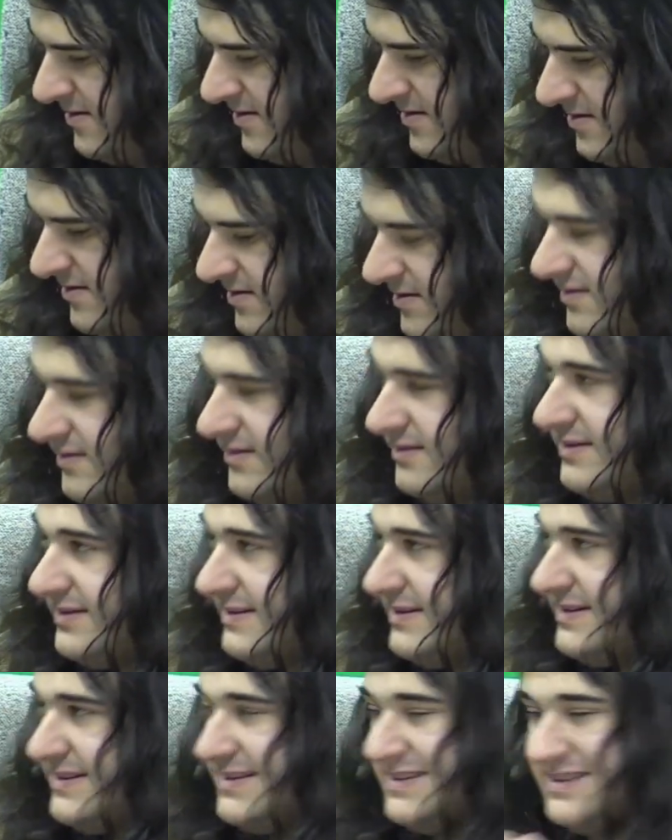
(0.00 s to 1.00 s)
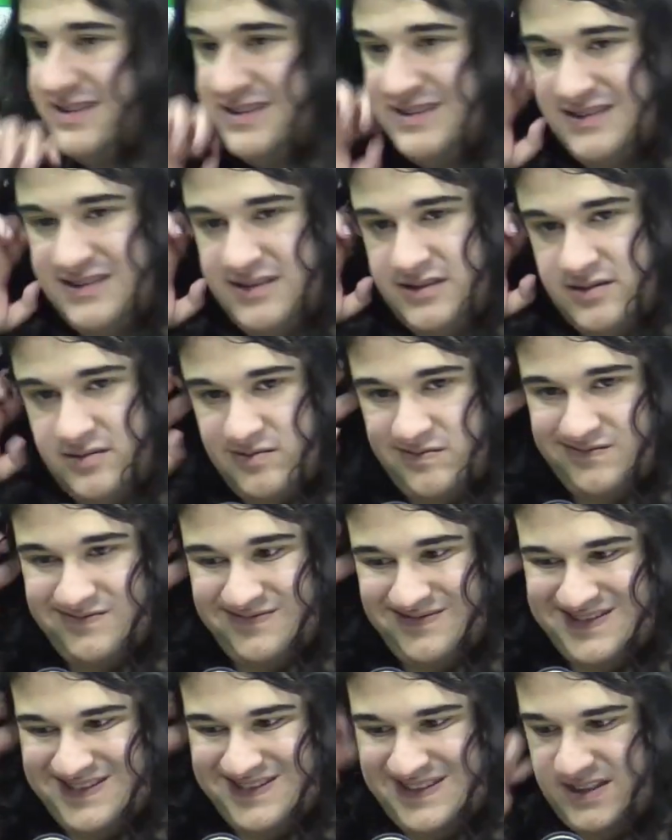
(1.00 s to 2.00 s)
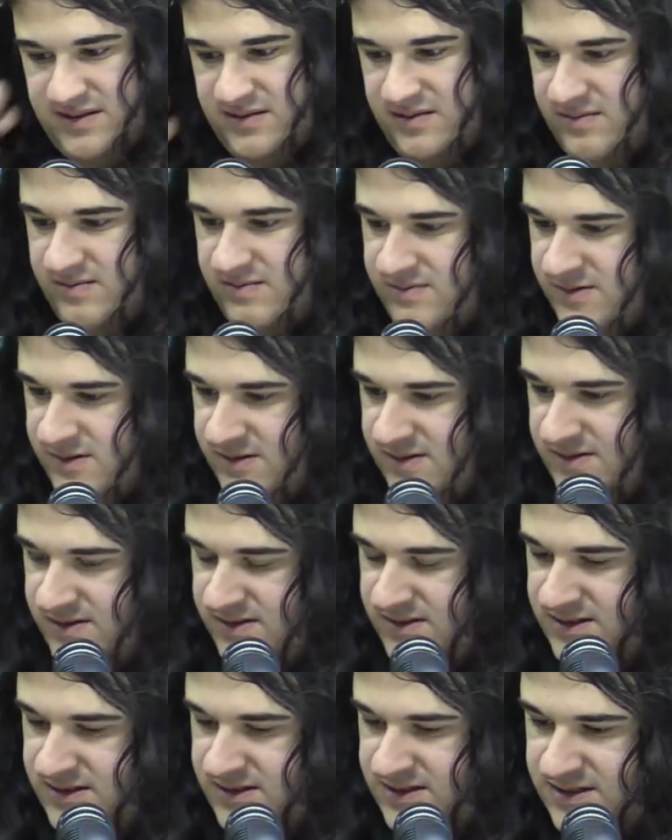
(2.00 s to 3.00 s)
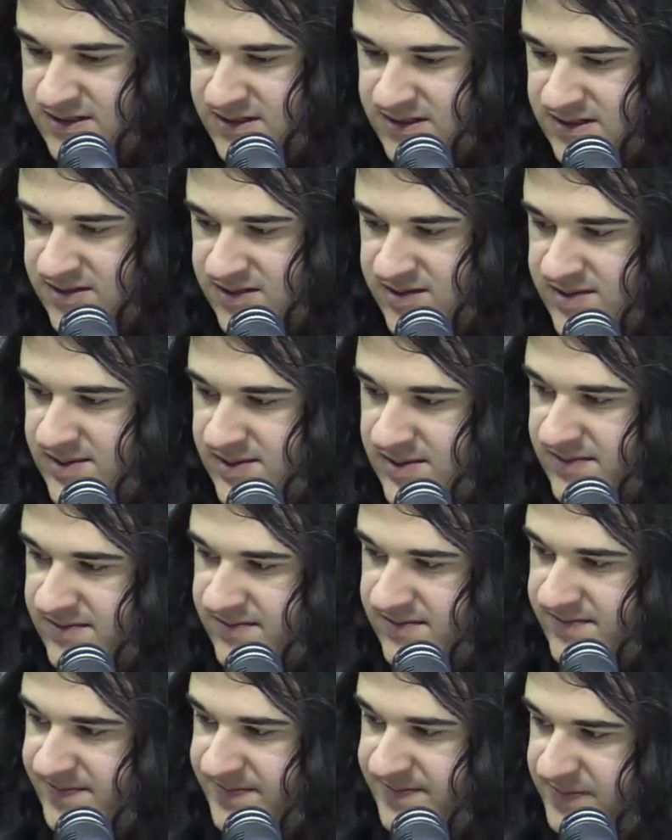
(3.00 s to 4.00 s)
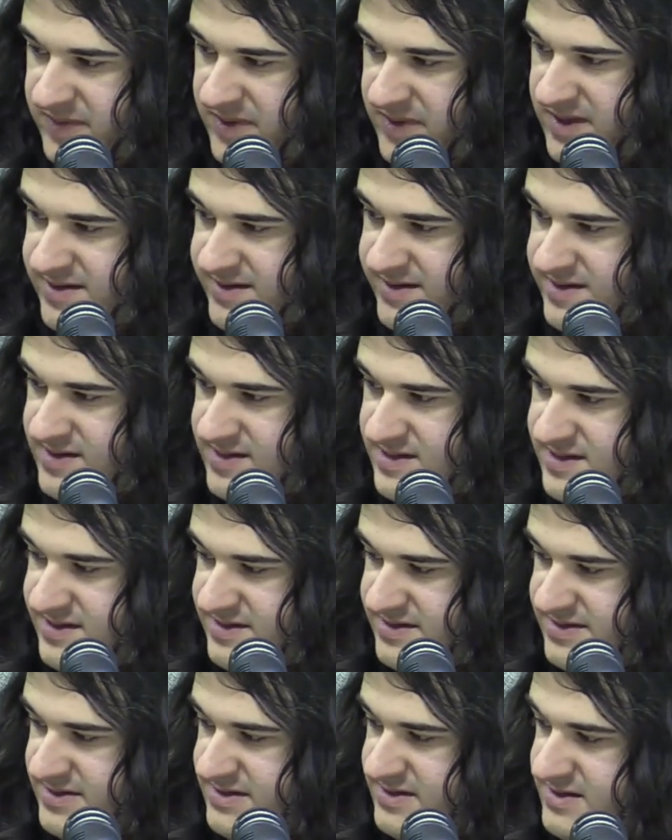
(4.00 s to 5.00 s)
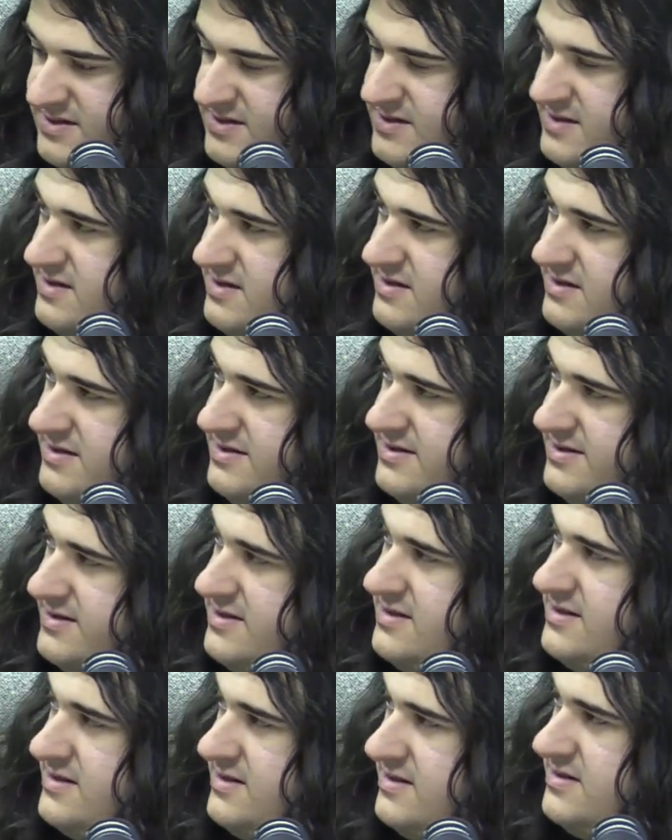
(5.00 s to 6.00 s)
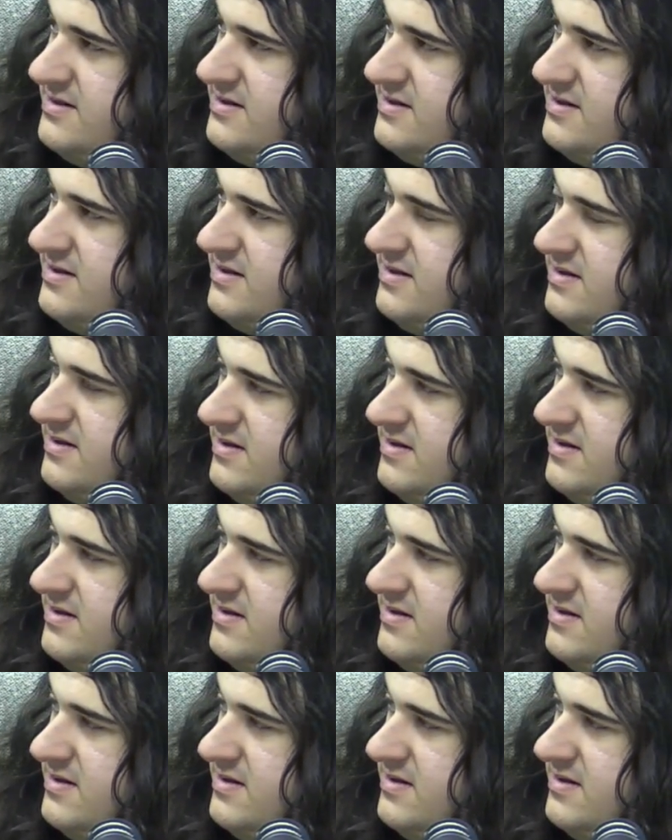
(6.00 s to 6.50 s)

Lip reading: This person isn't speaking.